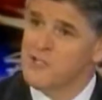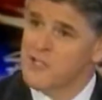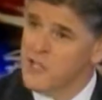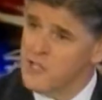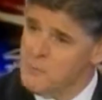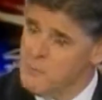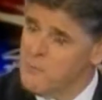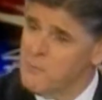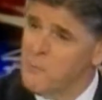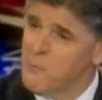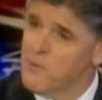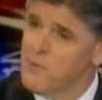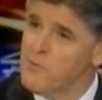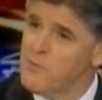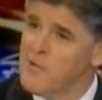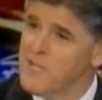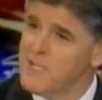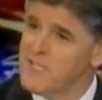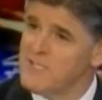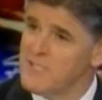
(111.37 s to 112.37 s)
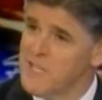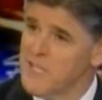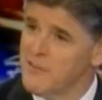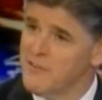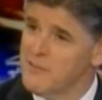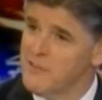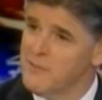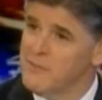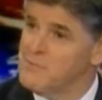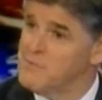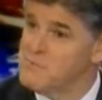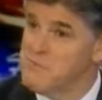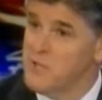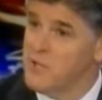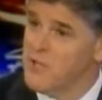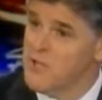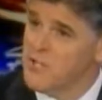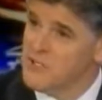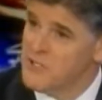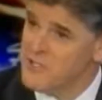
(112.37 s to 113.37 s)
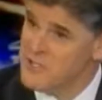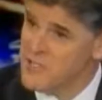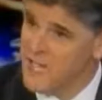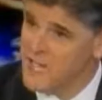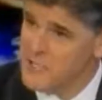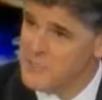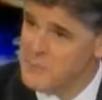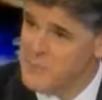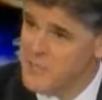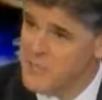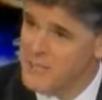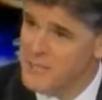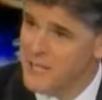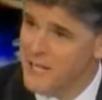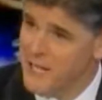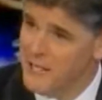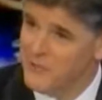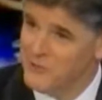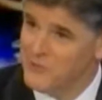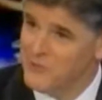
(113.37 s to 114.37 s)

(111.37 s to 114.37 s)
Just before the money's given, billions of taxpayer dollars.